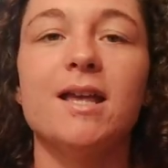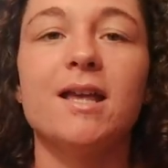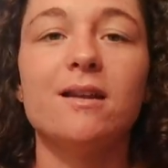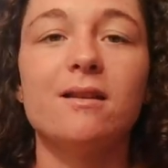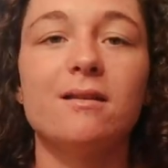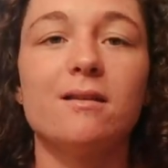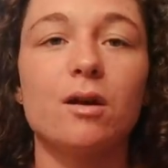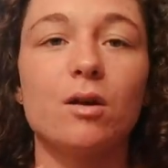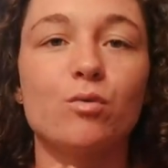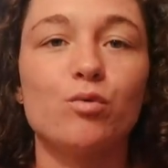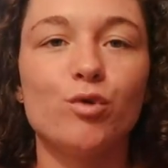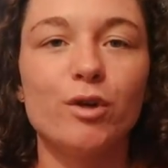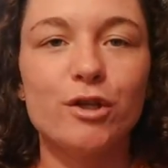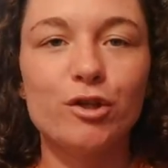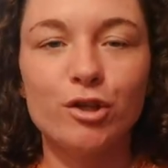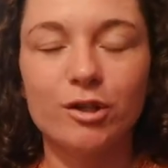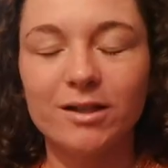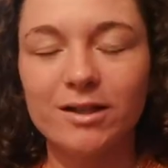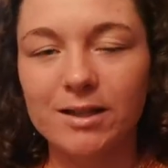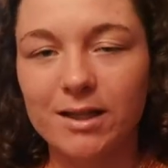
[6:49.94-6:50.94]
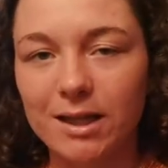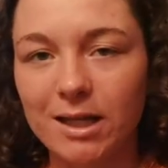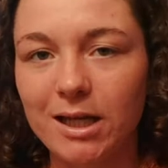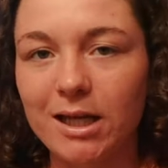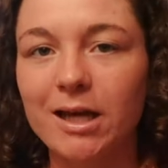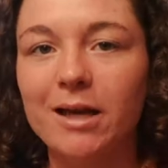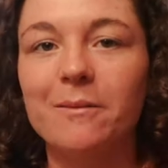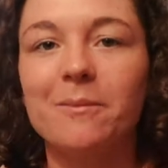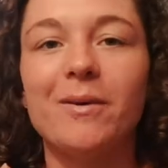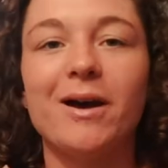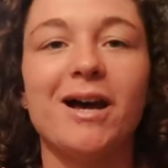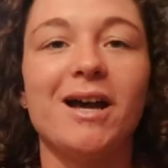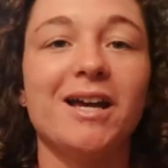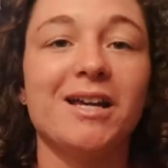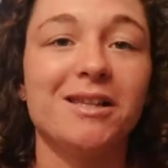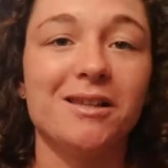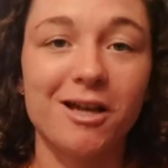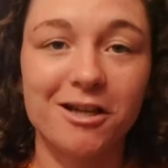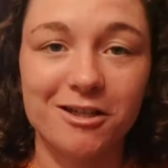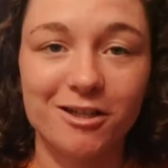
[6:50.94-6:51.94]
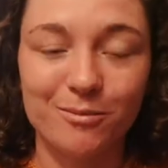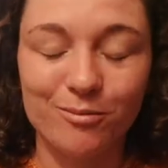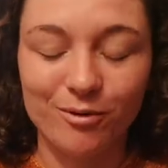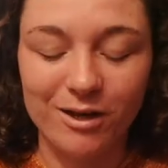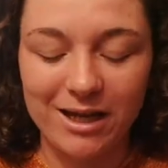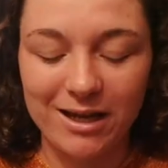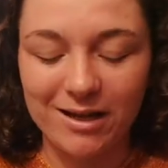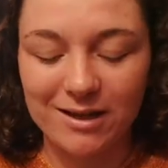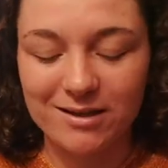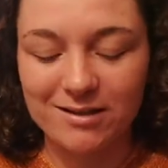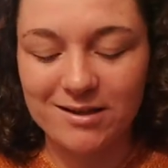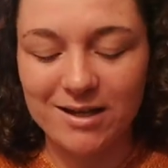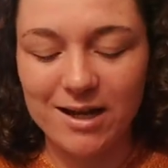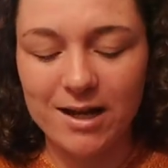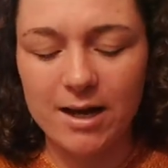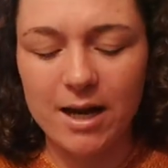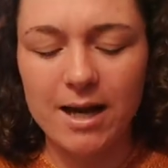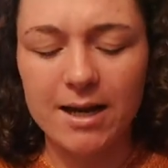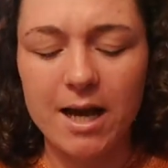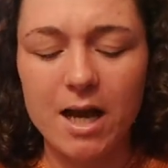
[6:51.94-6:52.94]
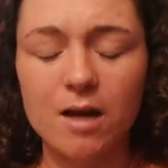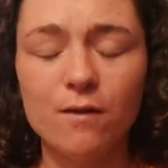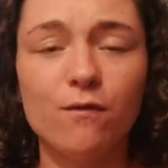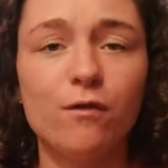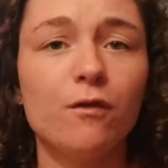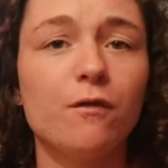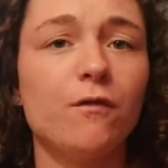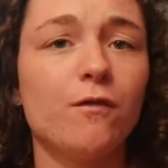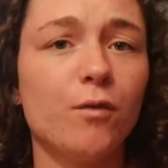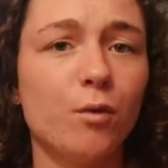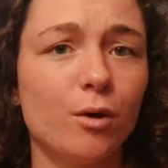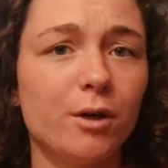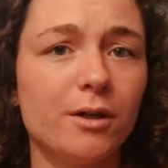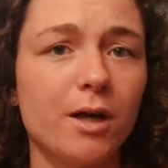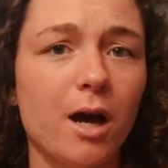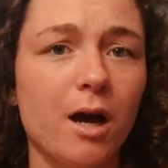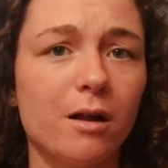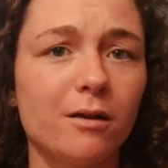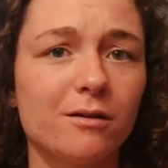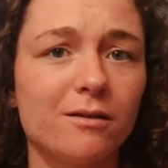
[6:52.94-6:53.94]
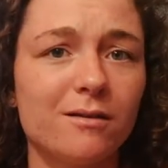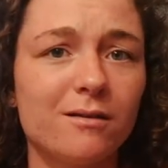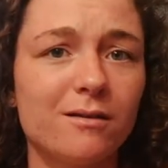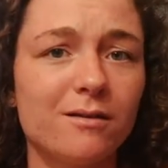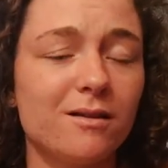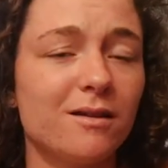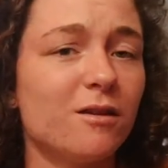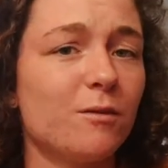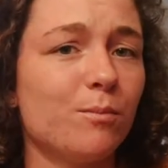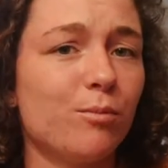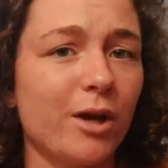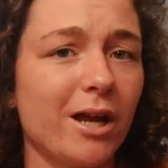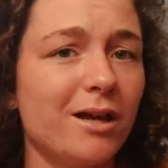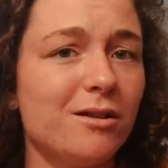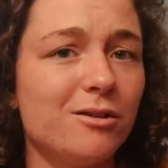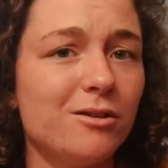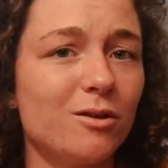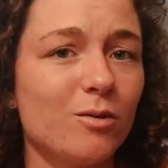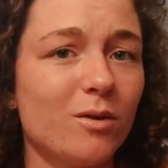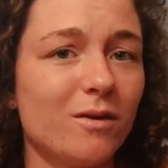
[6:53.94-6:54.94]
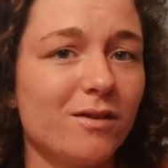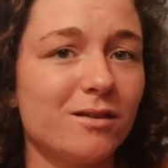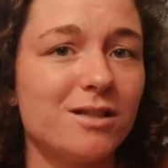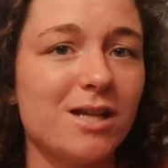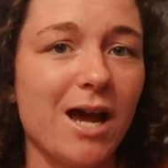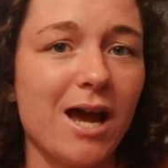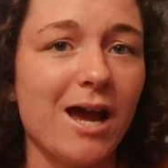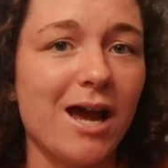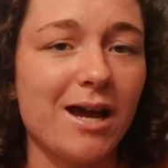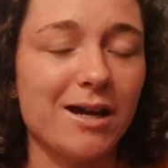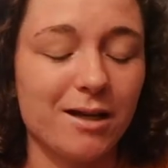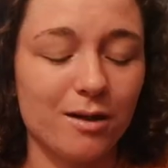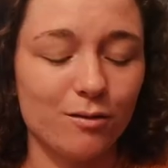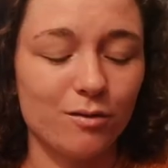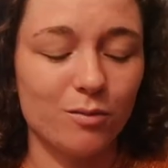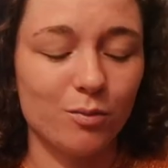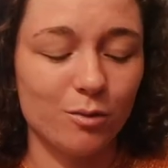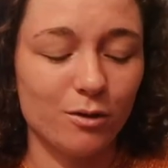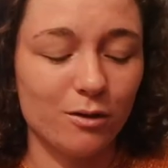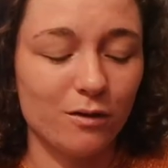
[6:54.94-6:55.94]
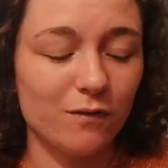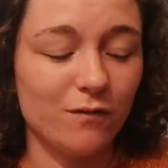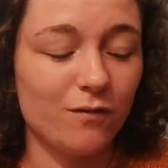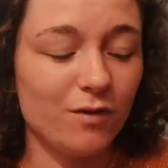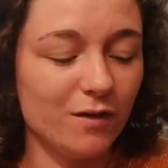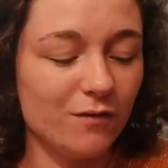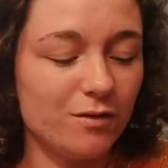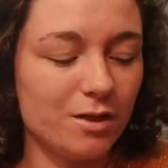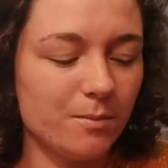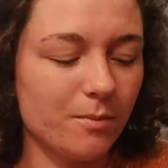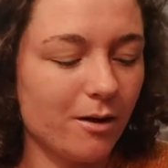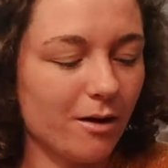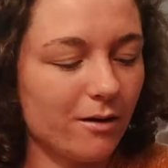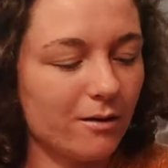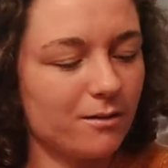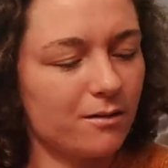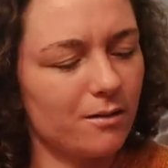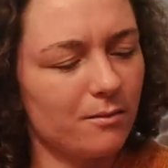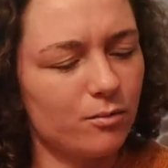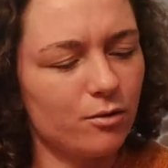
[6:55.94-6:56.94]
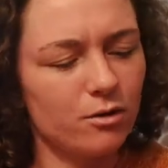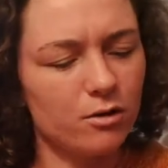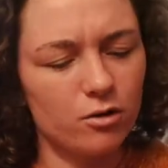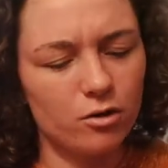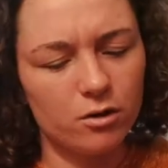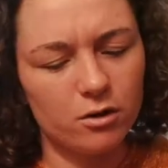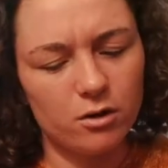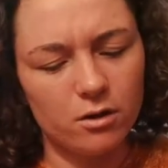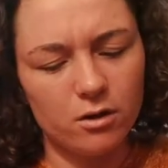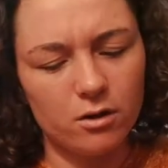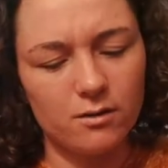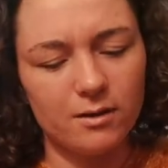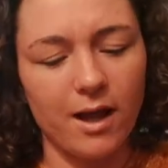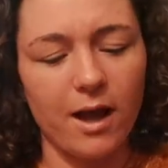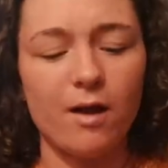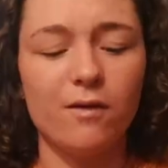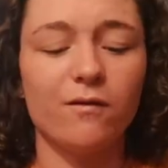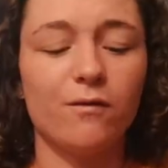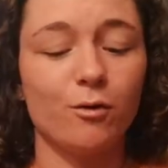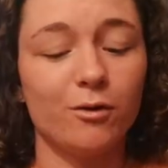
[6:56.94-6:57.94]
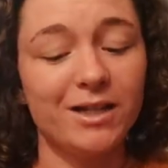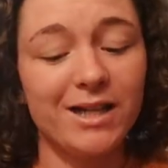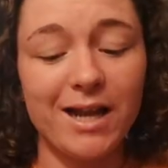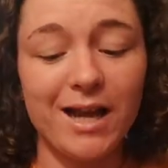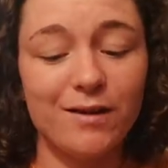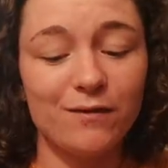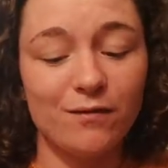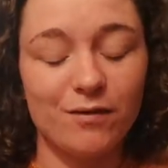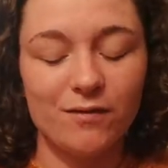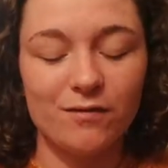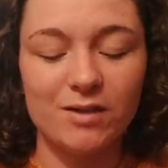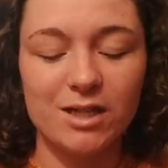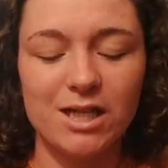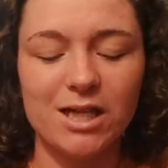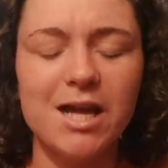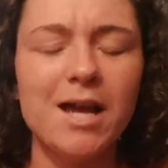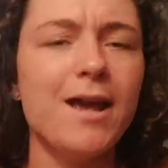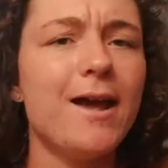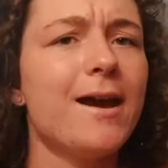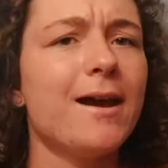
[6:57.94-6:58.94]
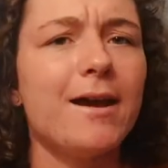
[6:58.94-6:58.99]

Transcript: It is originally by Lucky Brand, and I got it for $4. It's brand new with the tag. It was worth $50, I'm pretty sure. Yeah, $49.50.